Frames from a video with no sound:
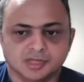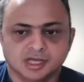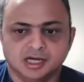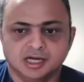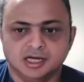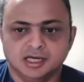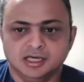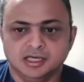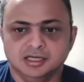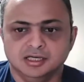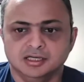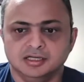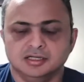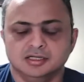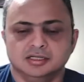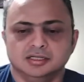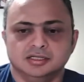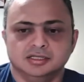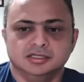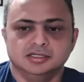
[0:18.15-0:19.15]
Hi,
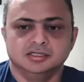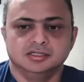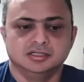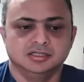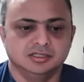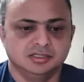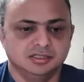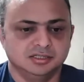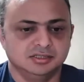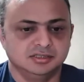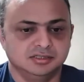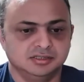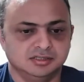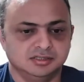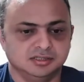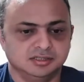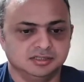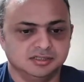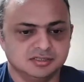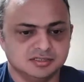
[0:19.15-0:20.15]
uh,
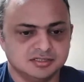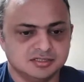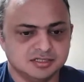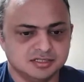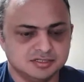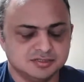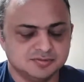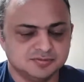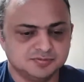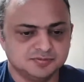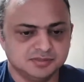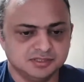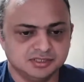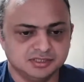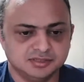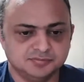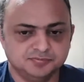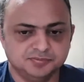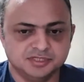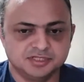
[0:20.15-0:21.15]
this is,
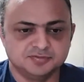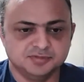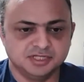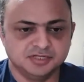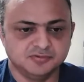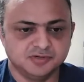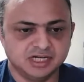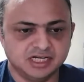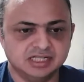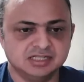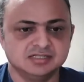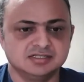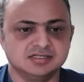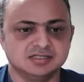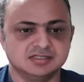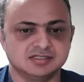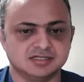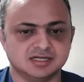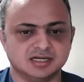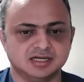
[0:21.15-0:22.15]
uh, it's been a while
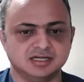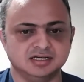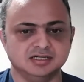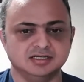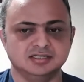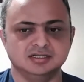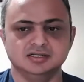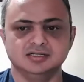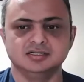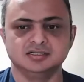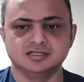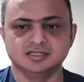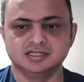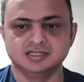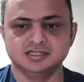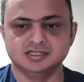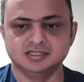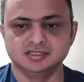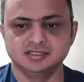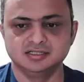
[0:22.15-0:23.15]
since I
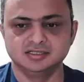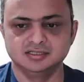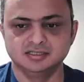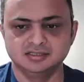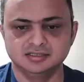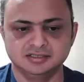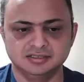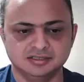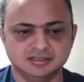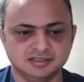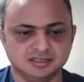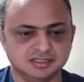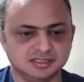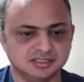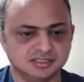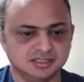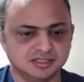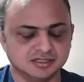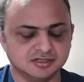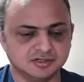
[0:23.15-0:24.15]
did a,
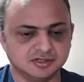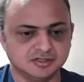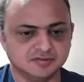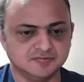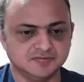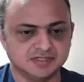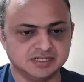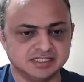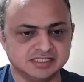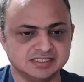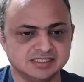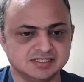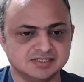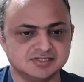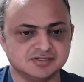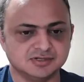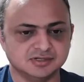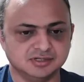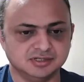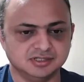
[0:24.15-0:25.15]
a
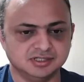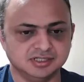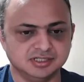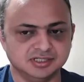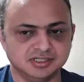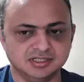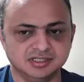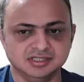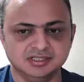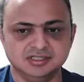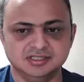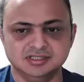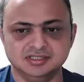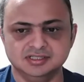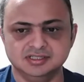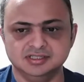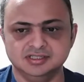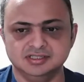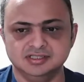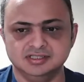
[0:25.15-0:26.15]
conference on,
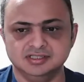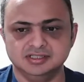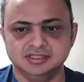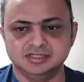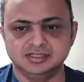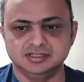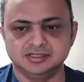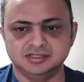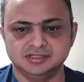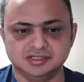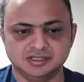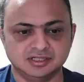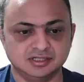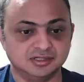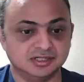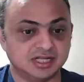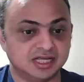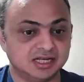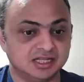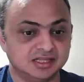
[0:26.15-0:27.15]

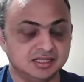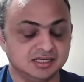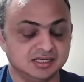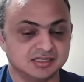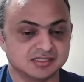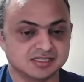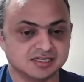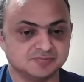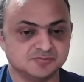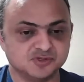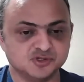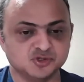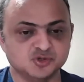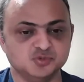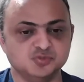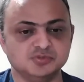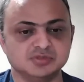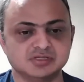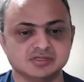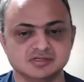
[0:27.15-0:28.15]
uh, on anything except
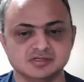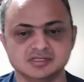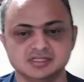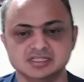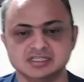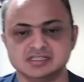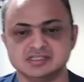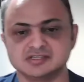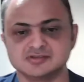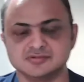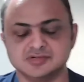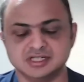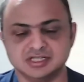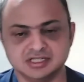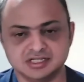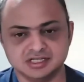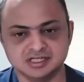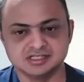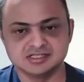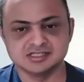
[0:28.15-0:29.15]
Zoom, so this is quite
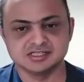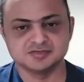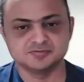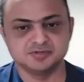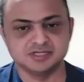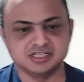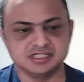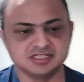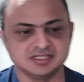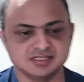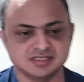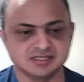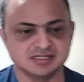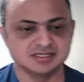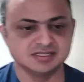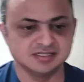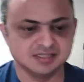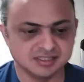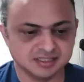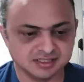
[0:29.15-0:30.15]
a nice
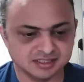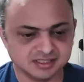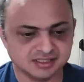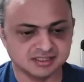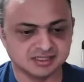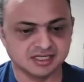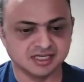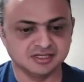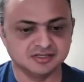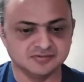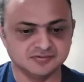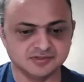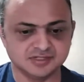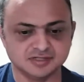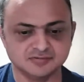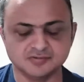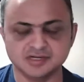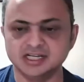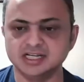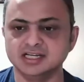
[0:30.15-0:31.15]
experience. Uh, thank you
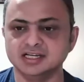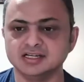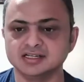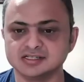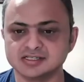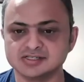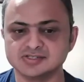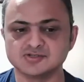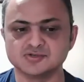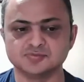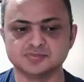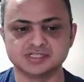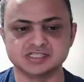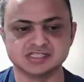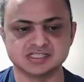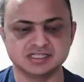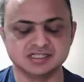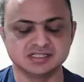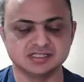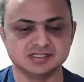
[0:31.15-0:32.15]
for inviting us to
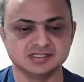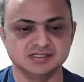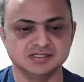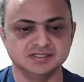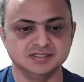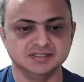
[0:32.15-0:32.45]
present